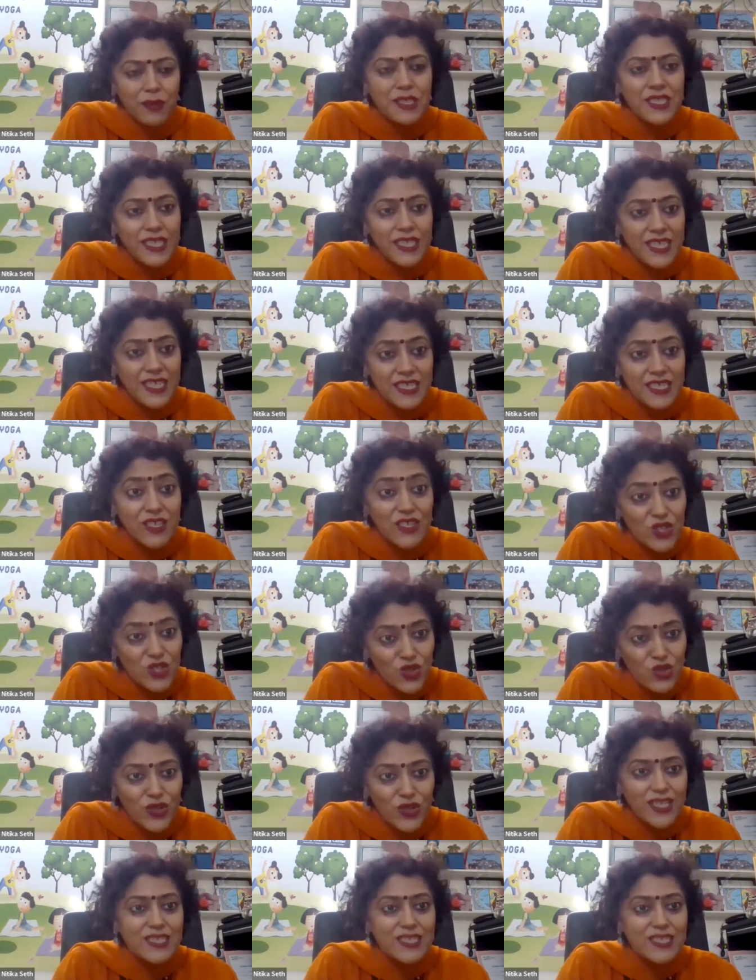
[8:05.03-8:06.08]
But yes,
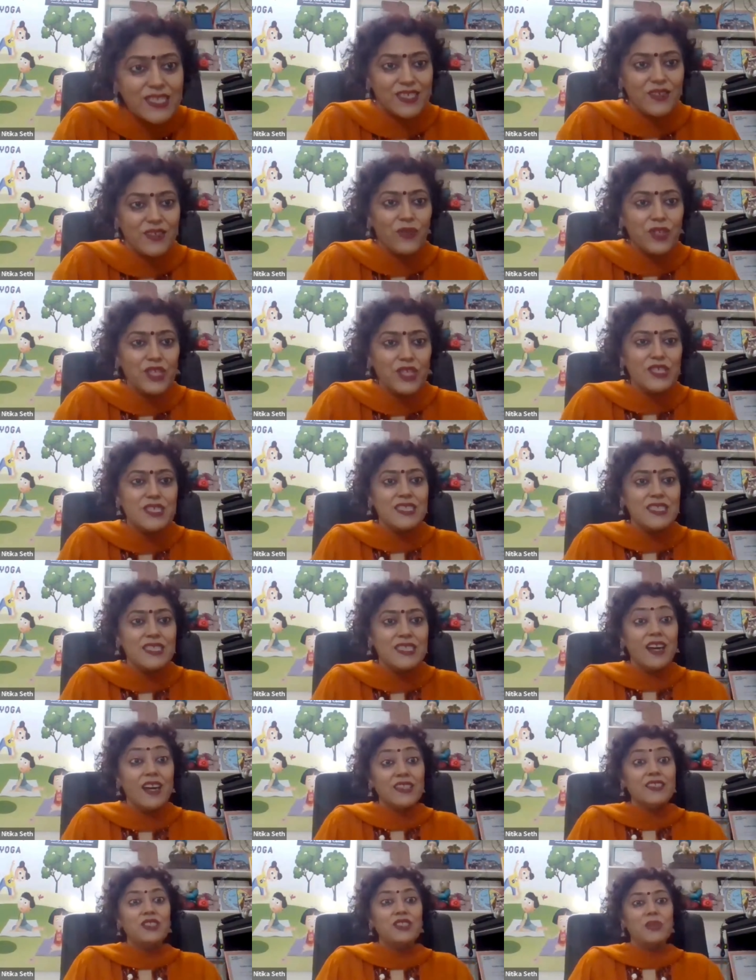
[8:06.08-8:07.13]
stress, which is
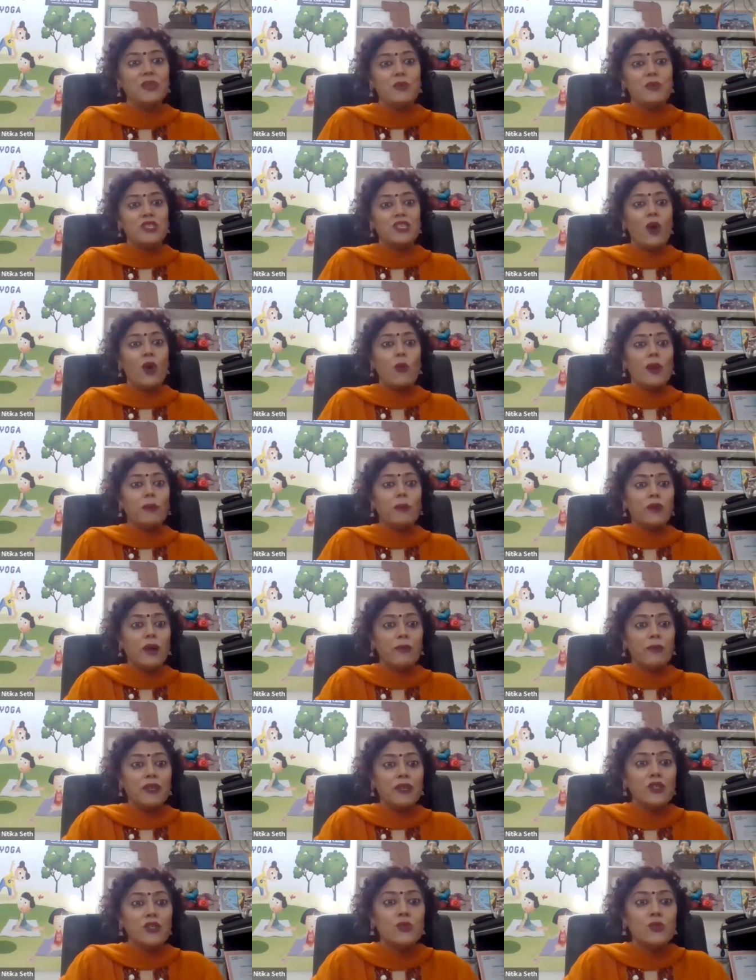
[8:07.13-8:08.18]
the other thing which now I'm
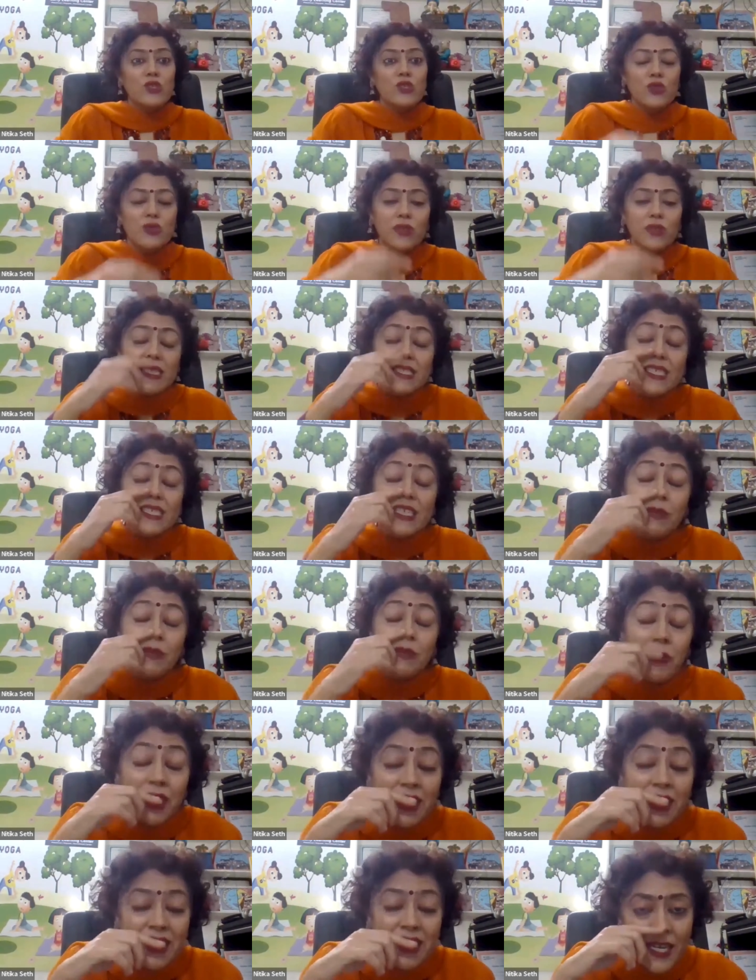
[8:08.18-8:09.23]
coming to, stress at
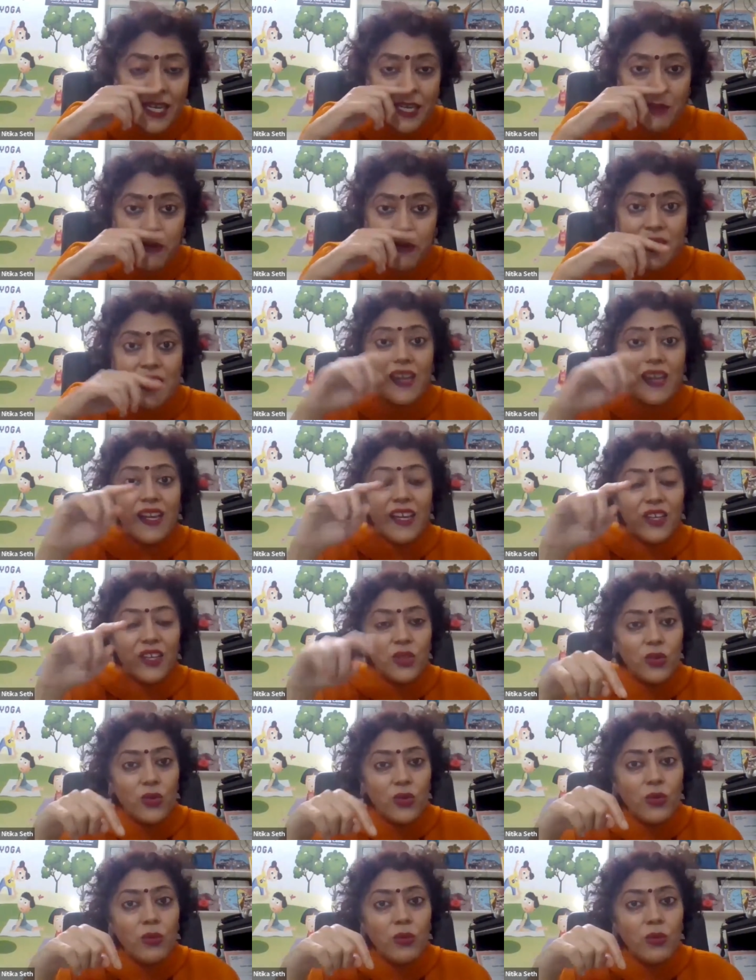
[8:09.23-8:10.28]
meal times.
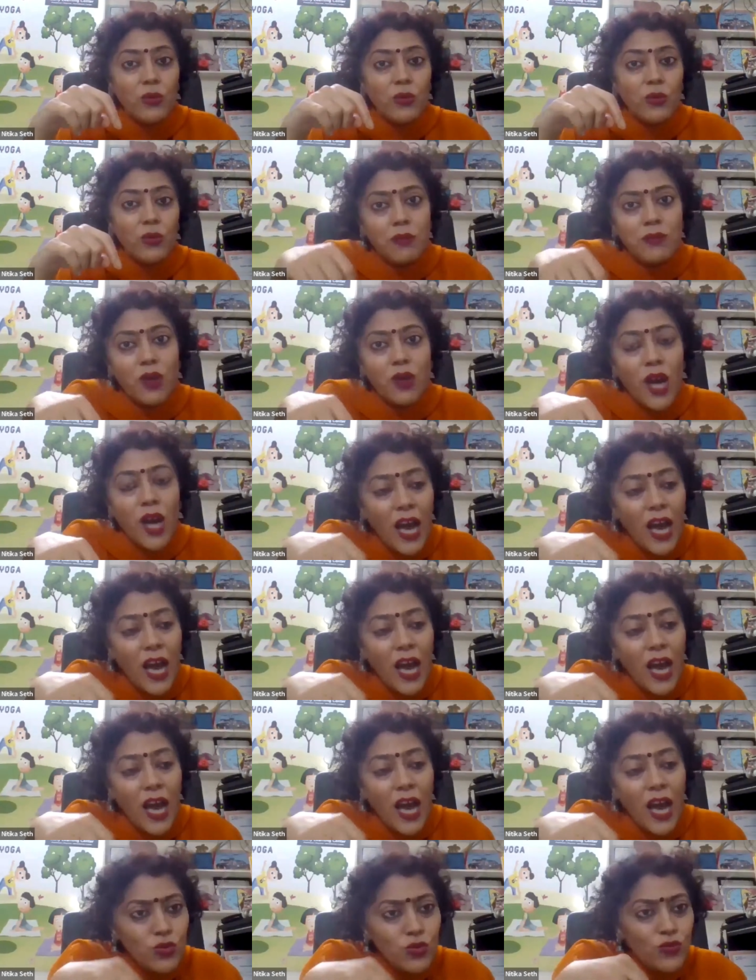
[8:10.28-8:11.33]
You know,
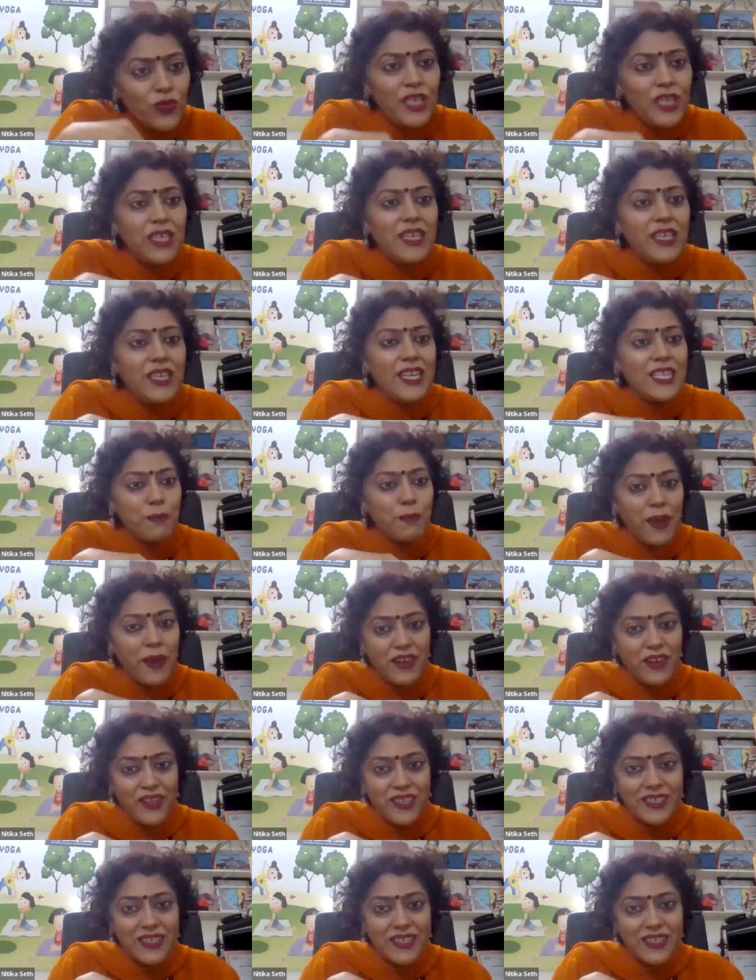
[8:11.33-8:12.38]
how do we as
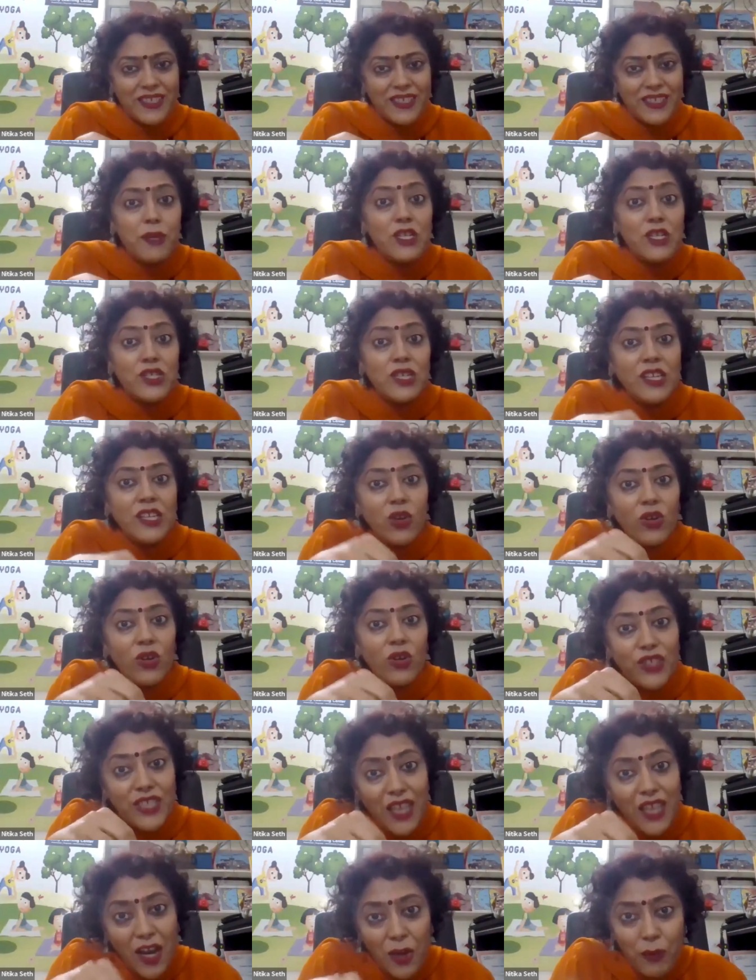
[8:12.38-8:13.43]
parents, especially a lot
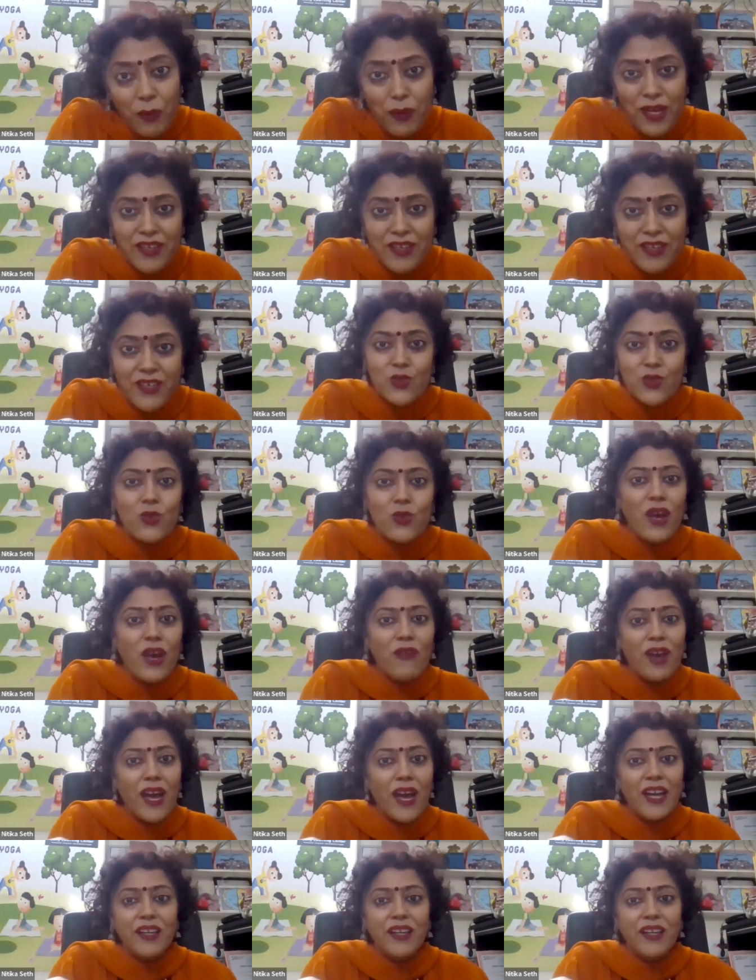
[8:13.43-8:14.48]
of young parents who
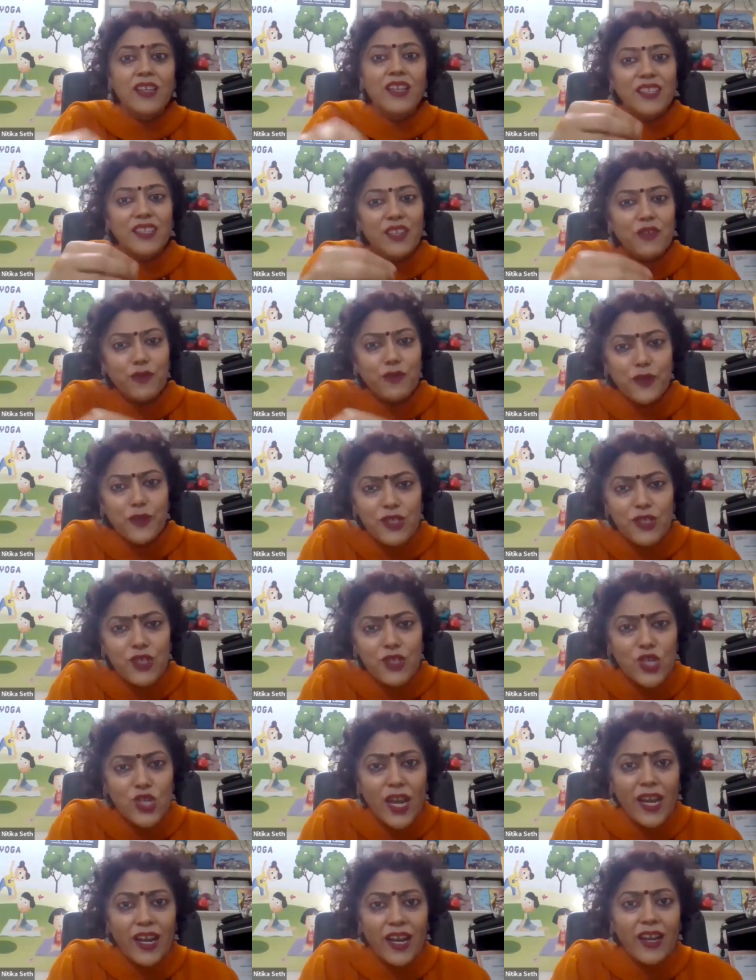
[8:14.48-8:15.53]
have had their
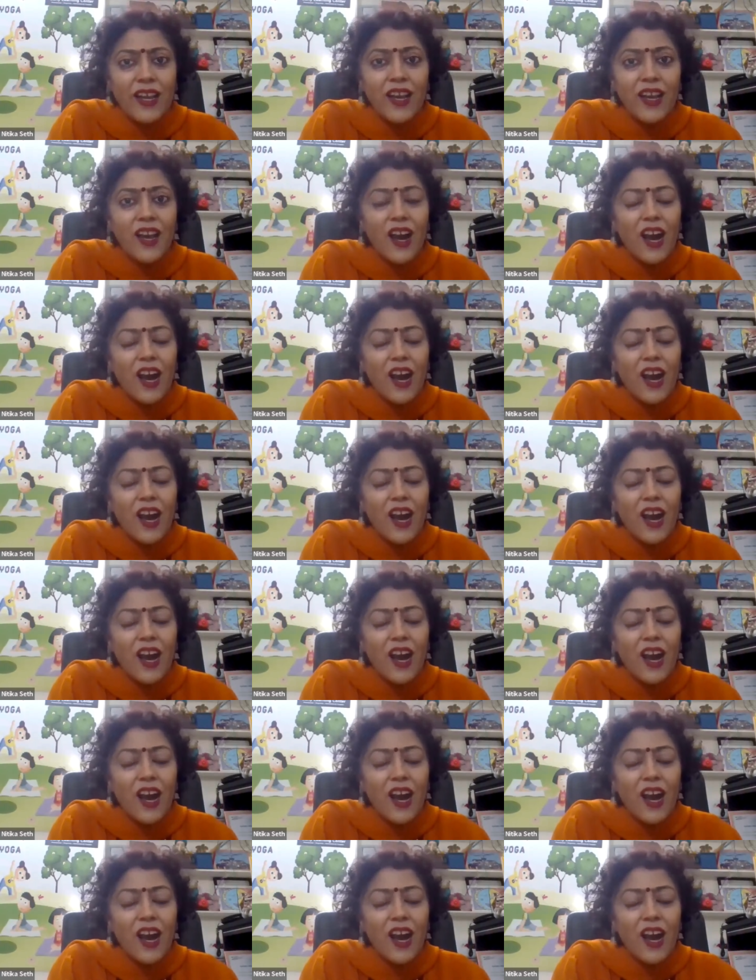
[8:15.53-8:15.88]
first child,